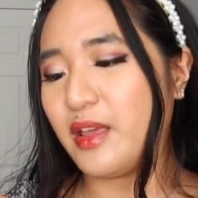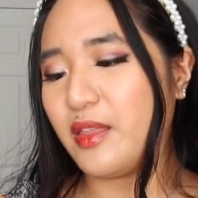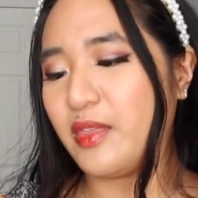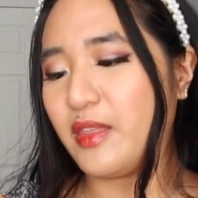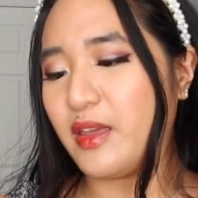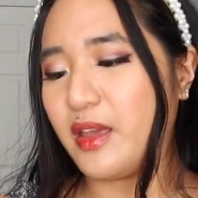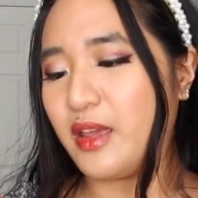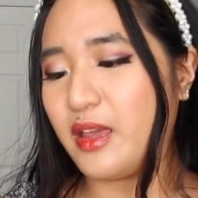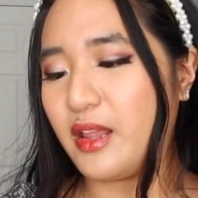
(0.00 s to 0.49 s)
And
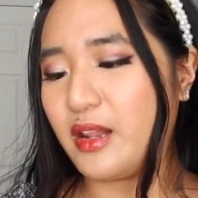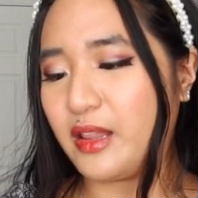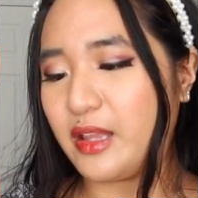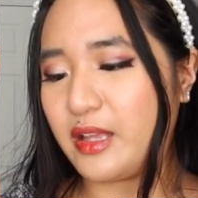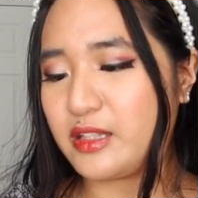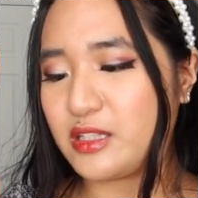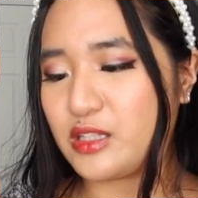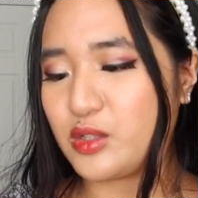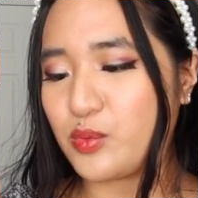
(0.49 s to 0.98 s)
then
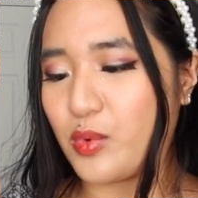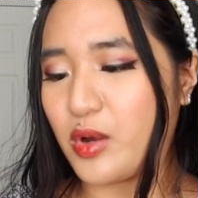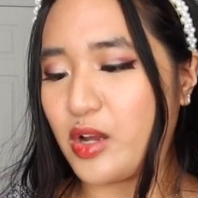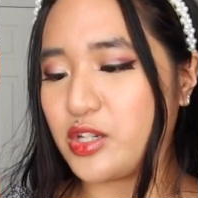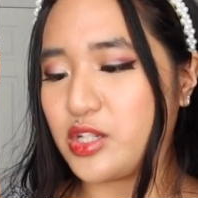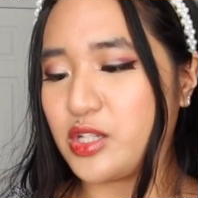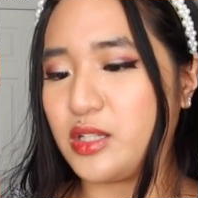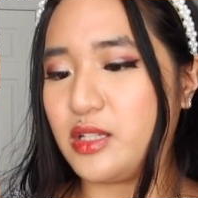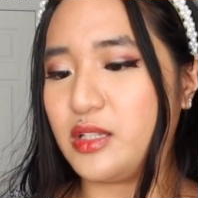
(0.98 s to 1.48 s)
let's
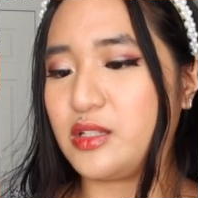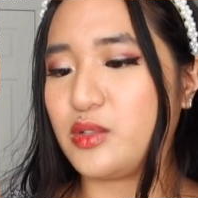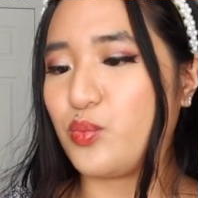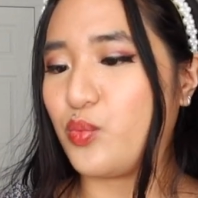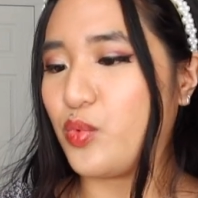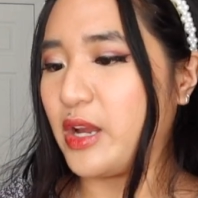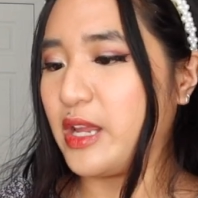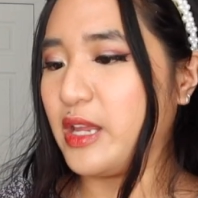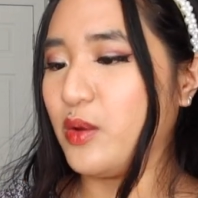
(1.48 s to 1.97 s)
swatch this
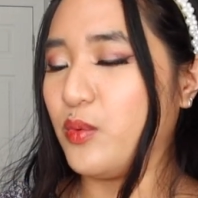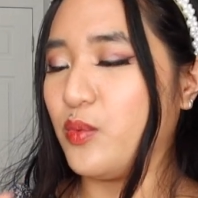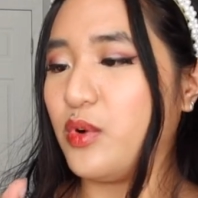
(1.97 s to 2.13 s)
white